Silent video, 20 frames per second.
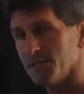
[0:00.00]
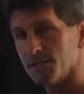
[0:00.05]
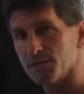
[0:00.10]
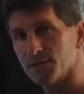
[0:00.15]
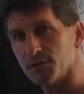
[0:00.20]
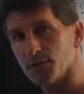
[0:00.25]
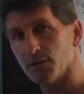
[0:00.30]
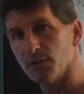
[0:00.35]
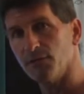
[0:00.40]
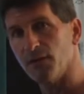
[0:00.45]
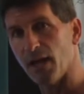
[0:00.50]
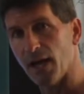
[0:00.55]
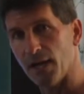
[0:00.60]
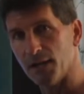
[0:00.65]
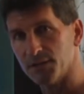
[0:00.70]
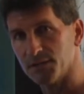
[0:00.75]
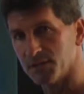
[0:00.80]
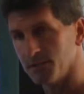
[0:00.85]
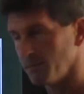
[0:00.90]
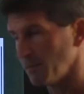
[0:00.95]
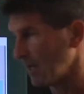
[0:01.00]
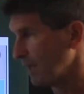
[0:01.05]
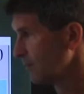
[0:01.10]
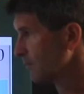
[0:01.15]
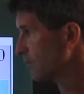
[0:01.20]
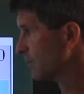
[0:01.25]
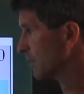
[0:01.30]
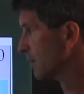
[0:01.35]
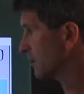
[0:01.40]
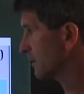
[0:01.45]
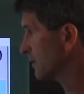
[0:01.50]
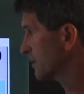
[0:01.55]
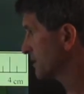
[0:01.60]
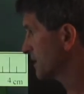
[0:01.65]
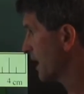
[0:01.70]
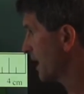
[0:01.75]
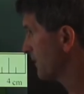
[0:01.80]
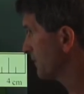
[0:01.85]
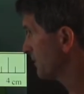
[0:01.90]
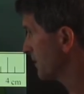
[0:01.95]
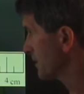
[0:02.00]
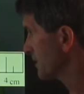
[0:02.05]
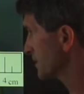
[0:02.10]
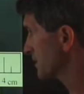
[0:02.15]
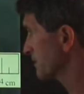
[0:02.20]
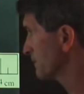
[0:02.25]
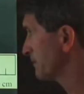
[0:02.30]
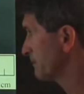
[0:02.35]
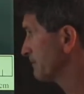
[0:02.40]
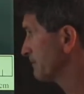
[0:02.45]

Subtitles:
to sort of estimate where the tenth is.